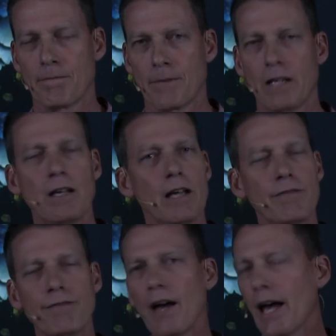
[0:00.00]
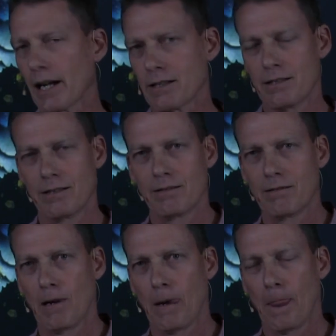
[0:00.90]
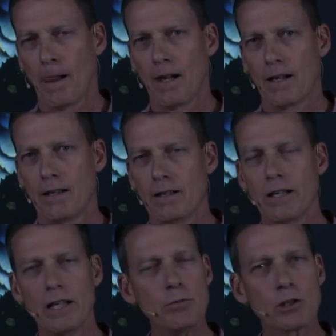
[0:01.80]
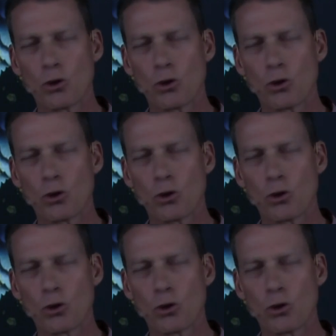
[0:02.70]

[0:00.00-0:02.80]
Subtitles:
And in fact, now he would